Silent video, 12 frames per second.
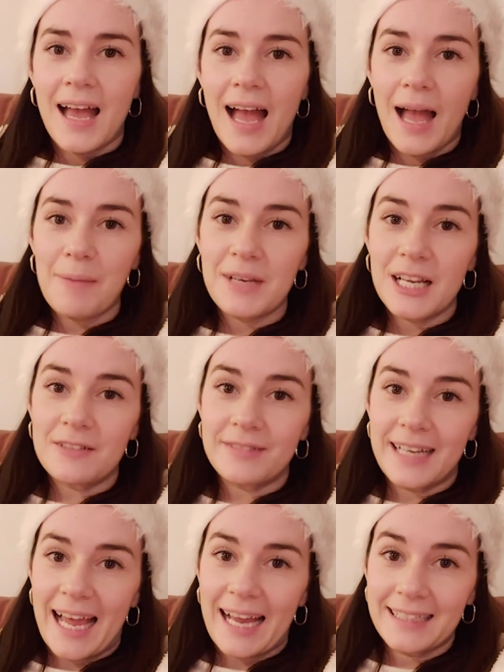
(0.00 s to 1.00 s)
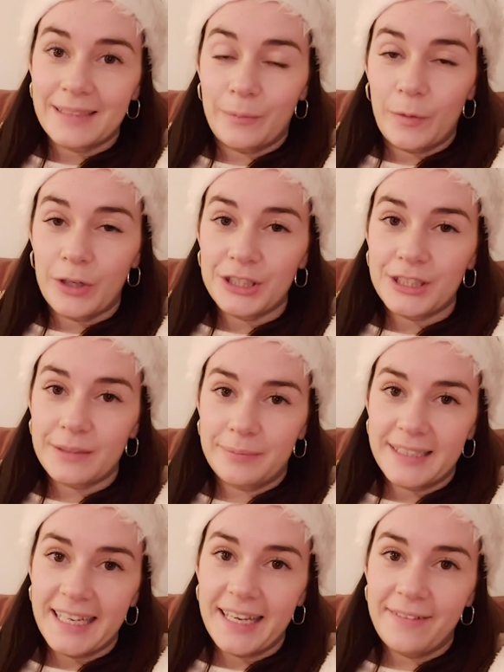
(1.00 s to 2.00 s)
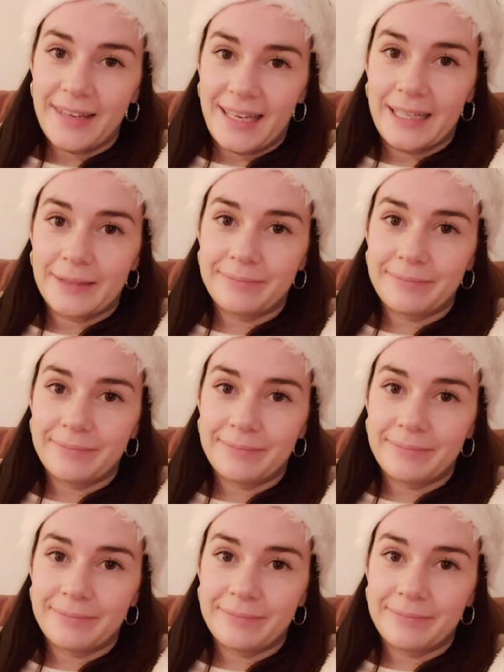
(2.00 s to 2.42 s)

I'm going to relax and watch some TV.